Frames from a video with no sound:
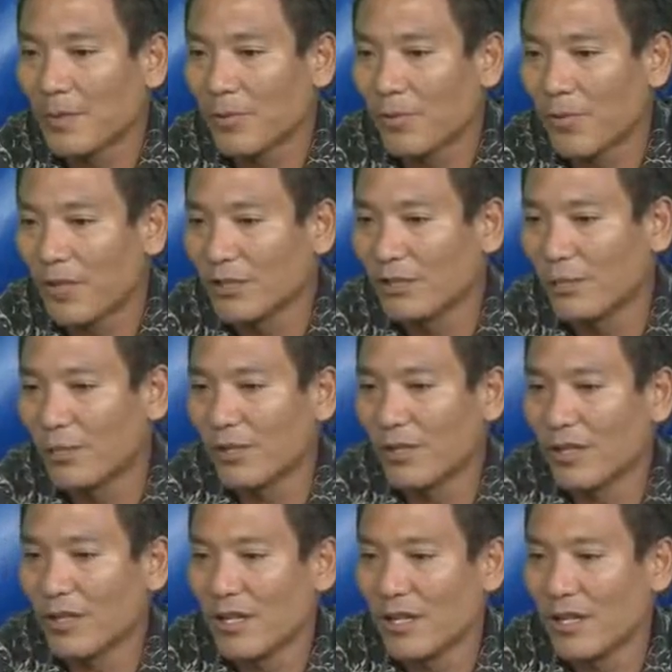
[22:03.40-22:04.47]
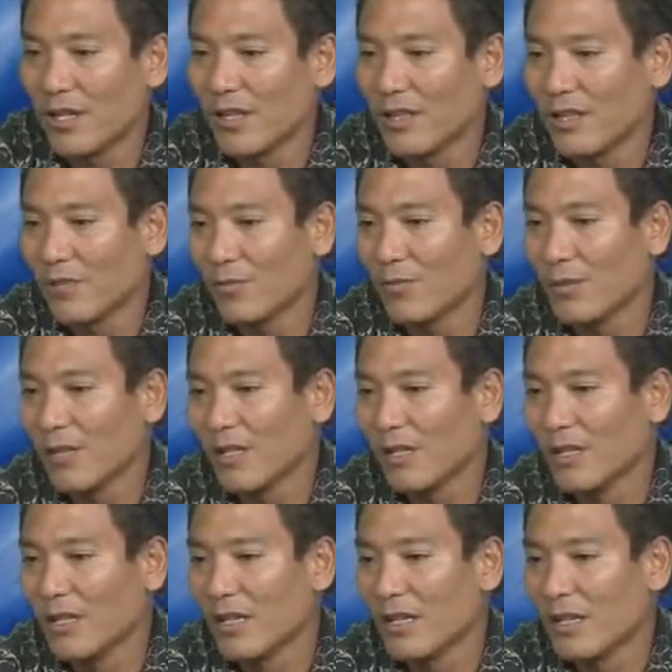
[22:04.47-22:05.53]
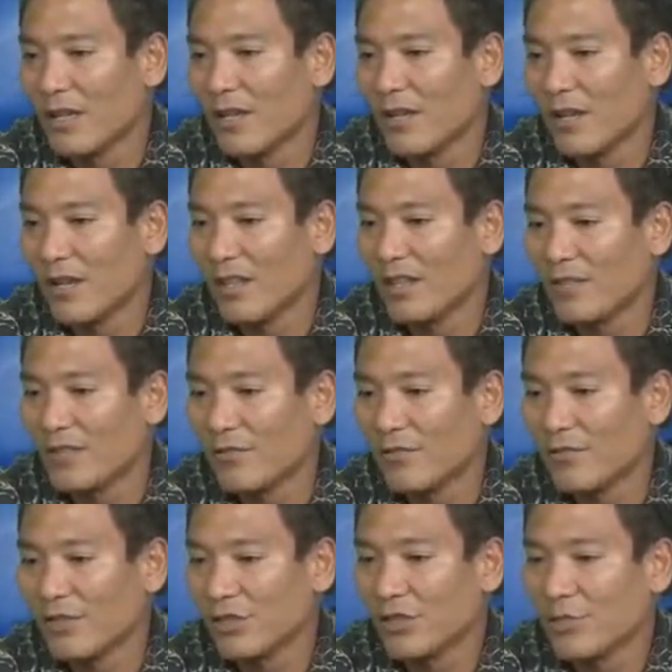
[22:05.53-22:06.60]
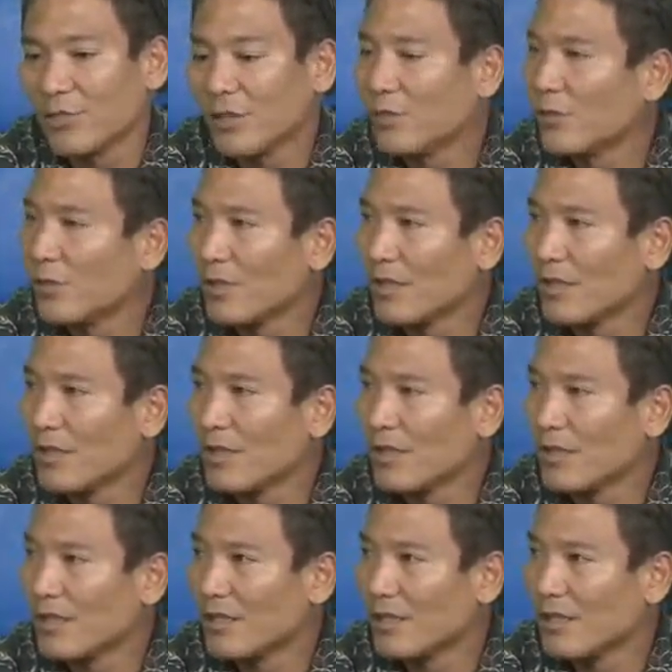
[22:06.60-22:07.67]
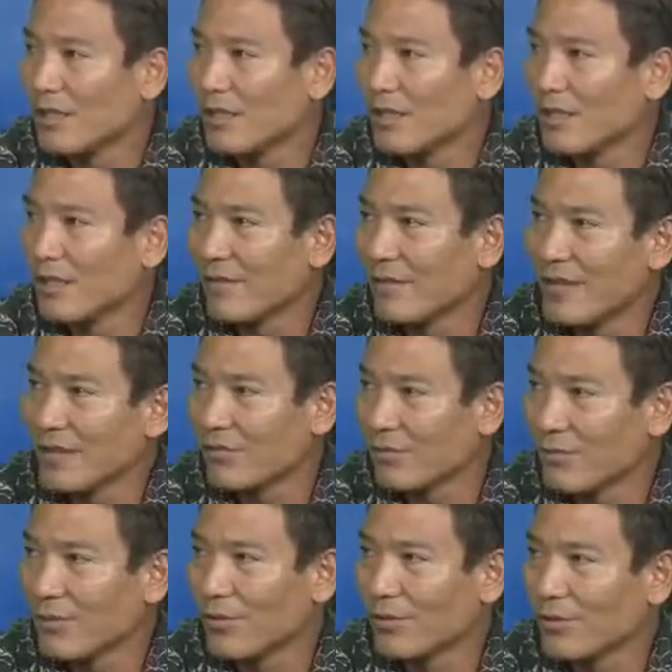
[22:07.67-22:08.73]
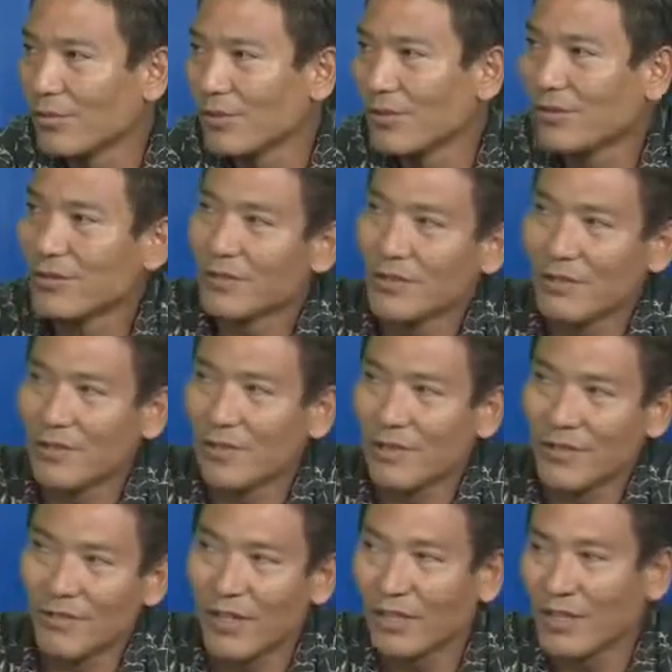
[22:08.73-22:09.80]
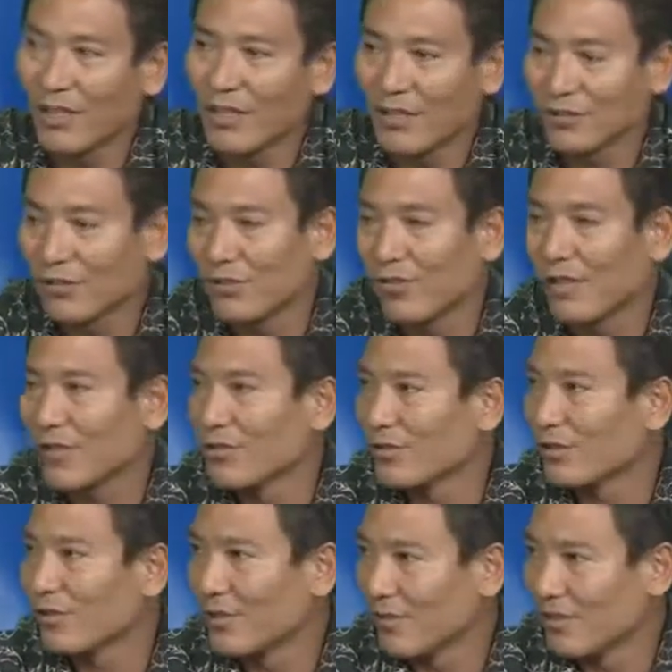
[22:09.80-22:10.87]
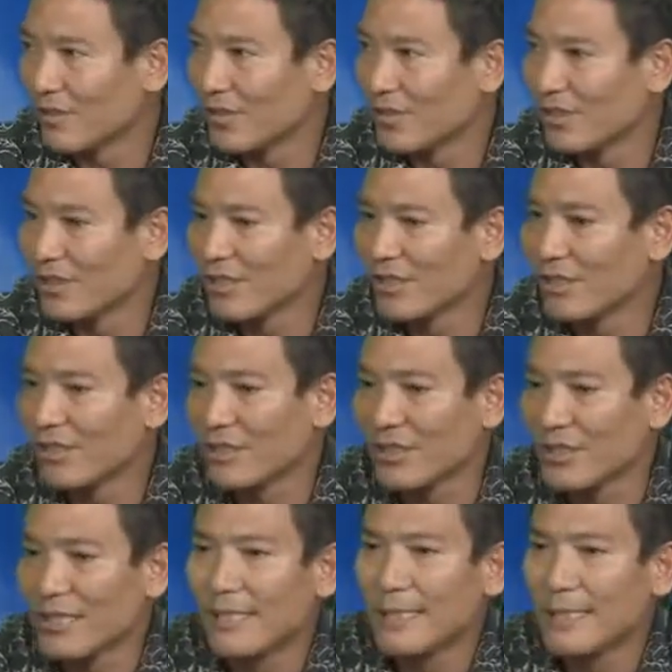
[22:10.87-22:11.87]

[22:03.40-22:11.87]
prospered, and really the differences between investor groups, say angel investors to VCs,